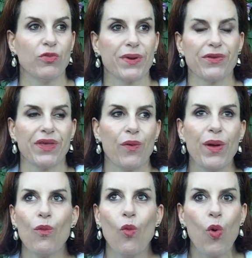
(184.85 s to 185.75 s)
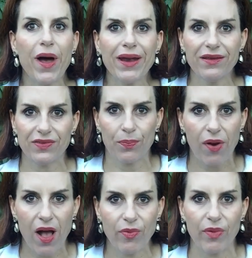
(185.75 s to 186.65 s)
but I was like, wait, what is the
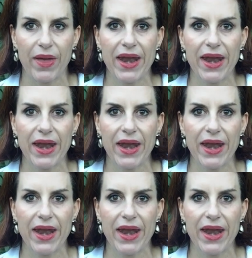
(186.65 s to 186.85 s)
problem?